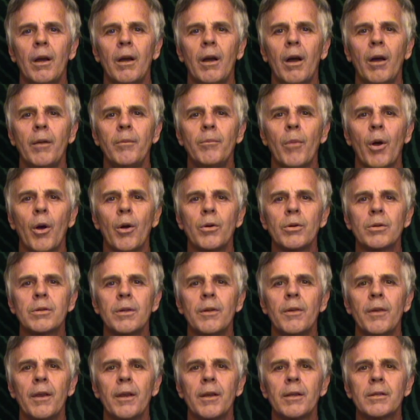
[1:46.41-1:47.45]
Utmost
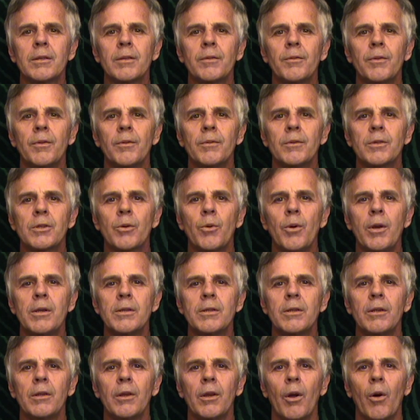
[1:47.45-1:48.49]
in this,
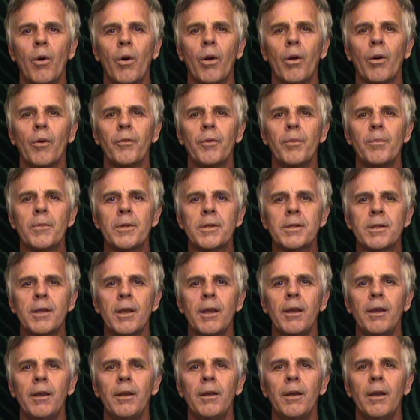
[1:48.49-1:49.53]
squeezing the oil from the
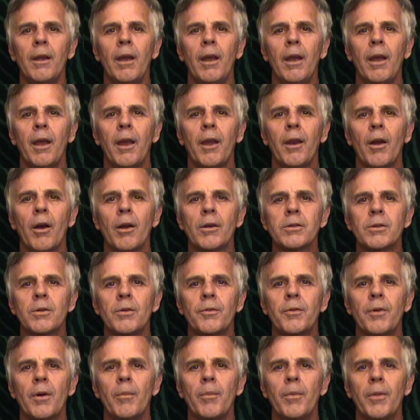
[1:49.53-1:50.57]
seed and also
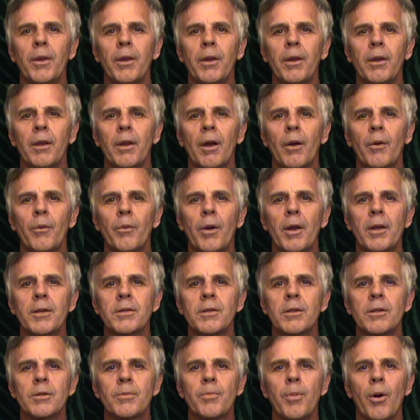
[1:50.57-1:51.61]
from the uh,
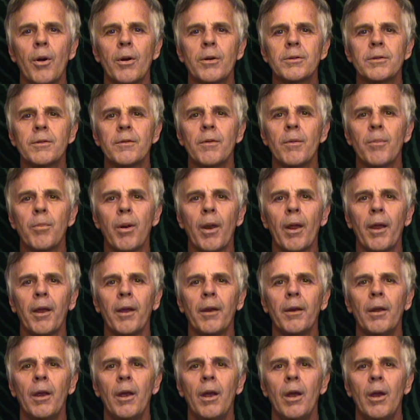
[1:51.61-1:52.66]
resinous parts of the
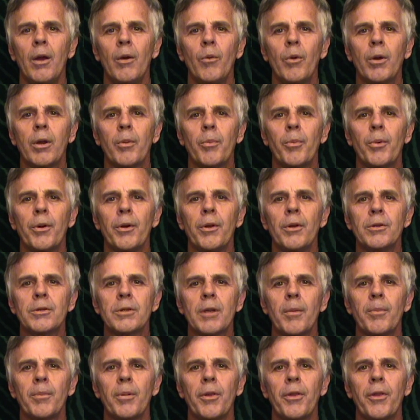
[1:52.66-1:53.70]
plant, we could
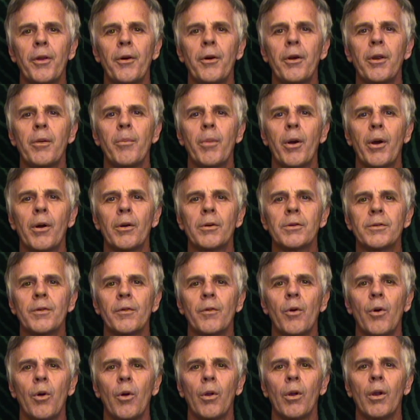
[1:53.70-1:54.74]
produce up to 30 barrels
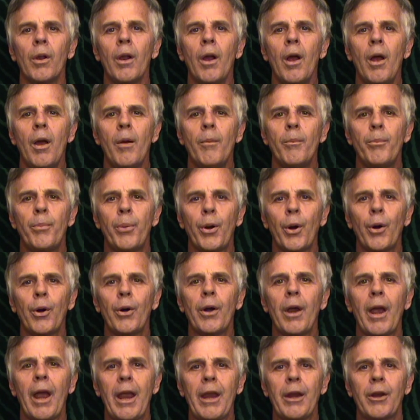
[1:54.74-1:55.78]
of oil
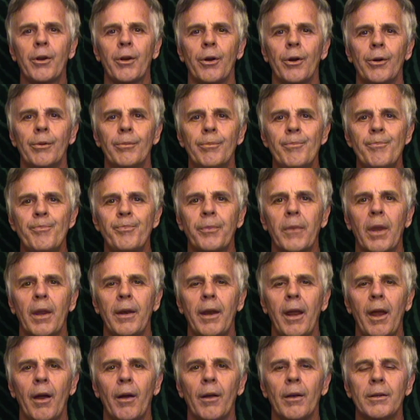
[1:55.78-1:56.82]
per acre.
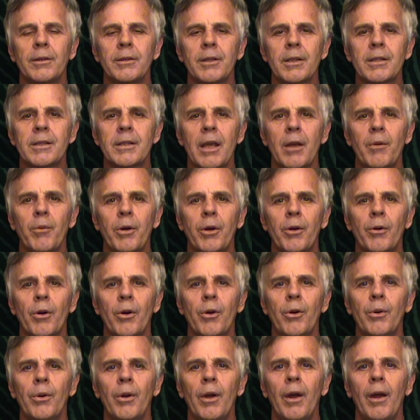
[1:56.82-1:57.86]
Now, just say we
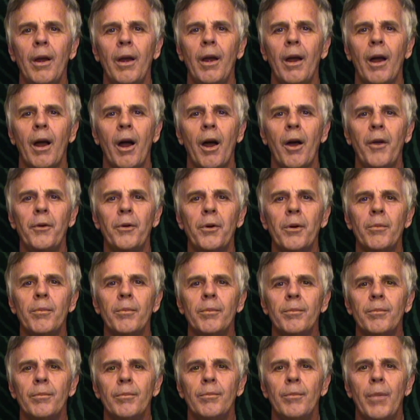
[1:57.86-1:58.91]
grew 100
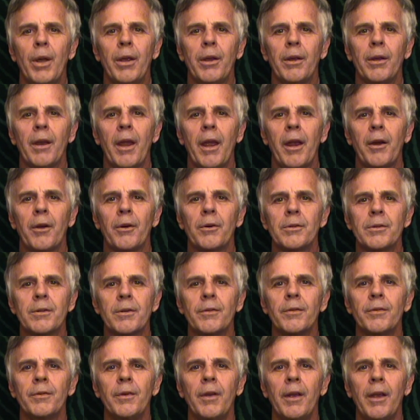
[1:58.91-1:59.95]
million acres
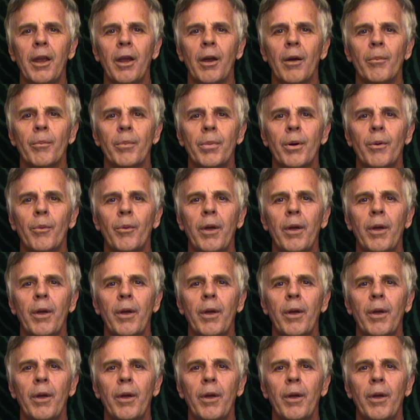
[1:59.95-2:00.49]
of hemp.